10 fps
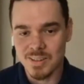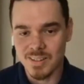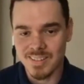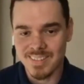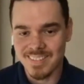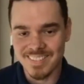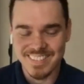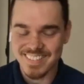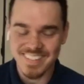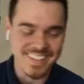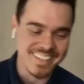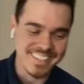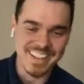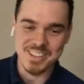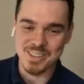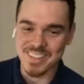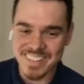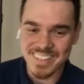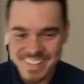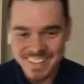done. Okay, that's good.
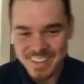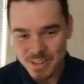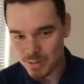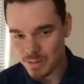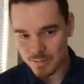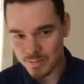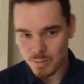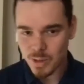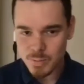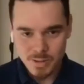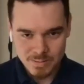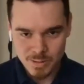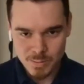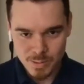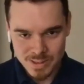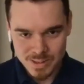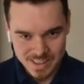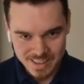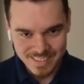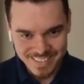So, what about the
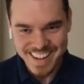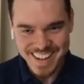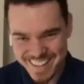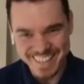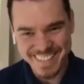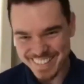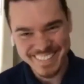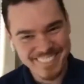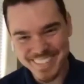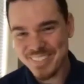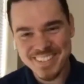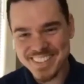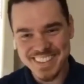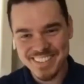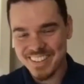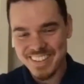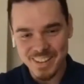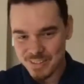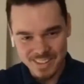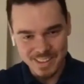scene? What about the scene right
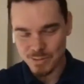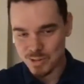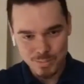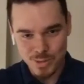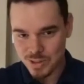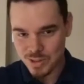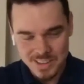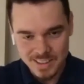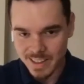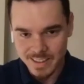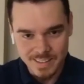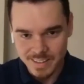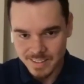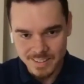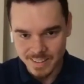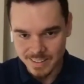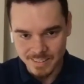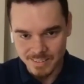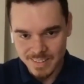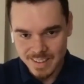now in India? What's the music scene like in India right
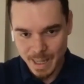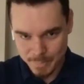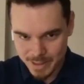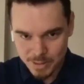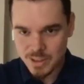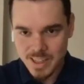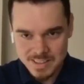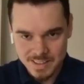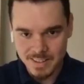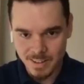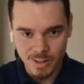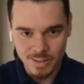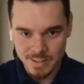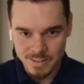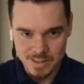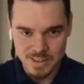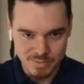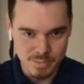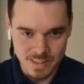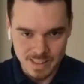now? I mean, I know you guys are under lockdown and stuff,
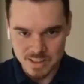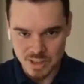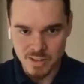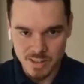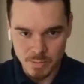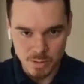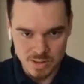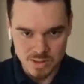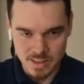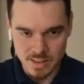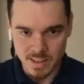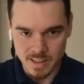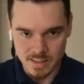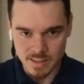but like generally, what's the scene like in